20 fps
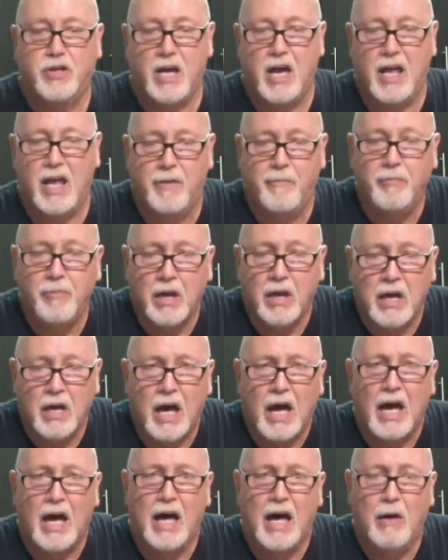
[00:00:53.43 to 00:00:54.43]
bruschetta.
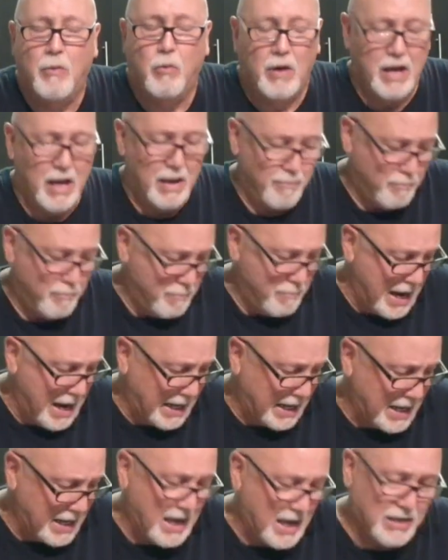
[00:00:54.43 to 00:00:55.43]
When I
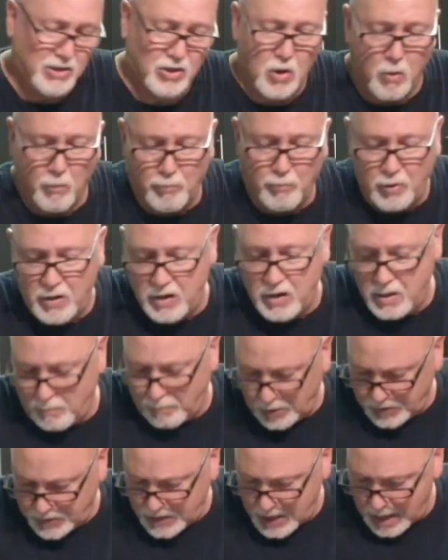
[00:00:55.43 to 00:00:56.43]
make it, I don't put
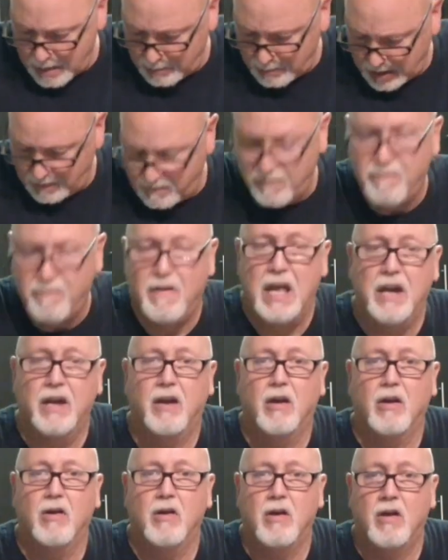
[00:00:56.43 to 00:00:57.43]
in the balsamic
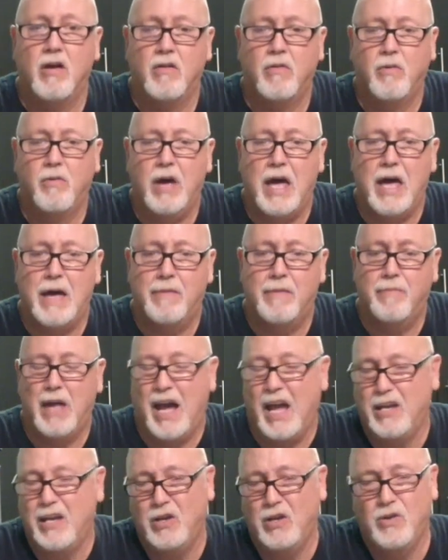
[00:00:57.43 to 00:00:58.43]
vinegar.
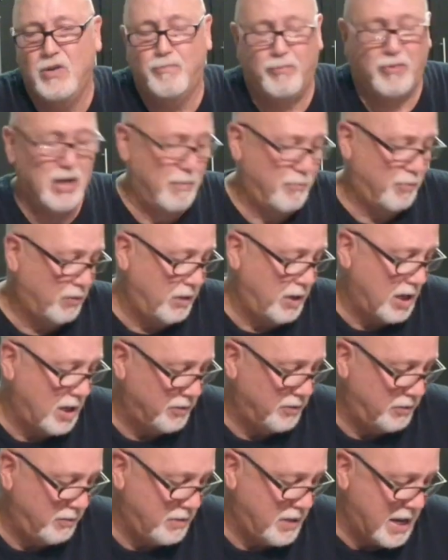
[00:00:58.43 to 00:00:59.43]

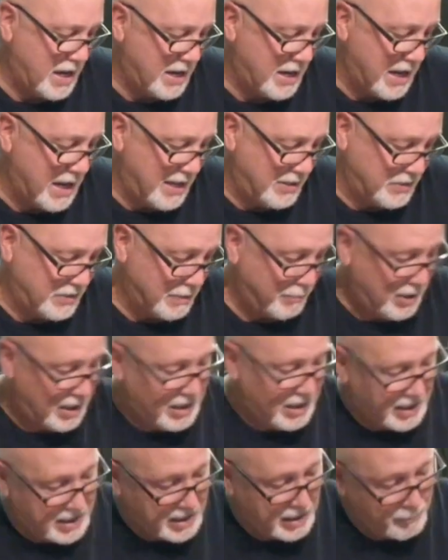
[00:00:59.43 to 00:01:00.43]
Typically I'll do that as
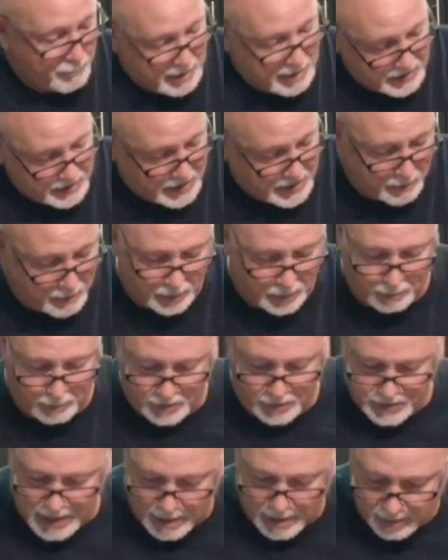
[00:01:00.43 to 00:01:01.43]
I'm eating it. I'll mix it up
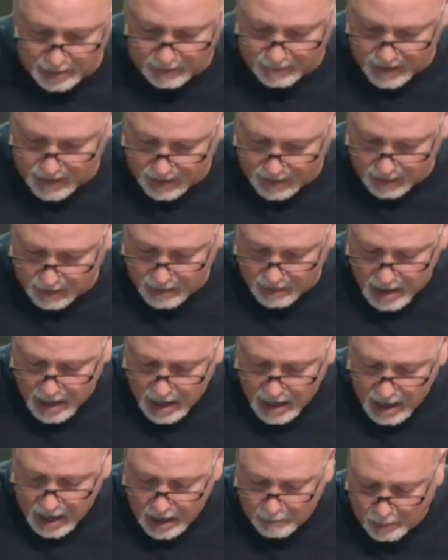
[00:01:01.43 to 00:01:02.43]
with the balsamic
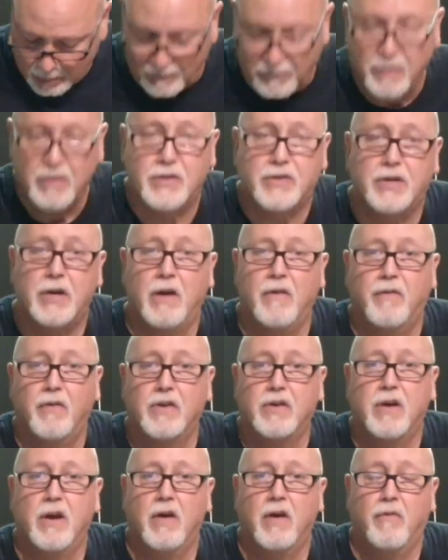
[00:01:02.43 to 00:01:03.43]
vinegar. But for the
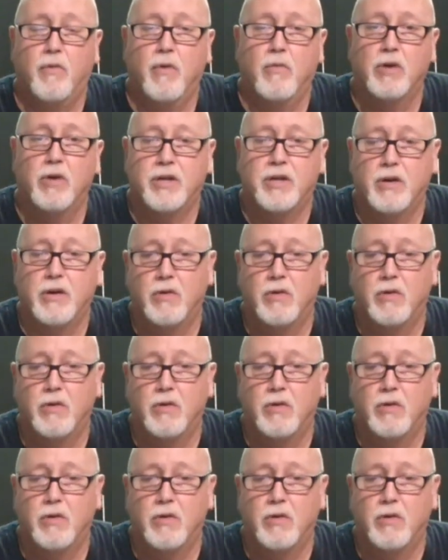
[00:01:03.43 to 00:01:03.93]
surf and turf, what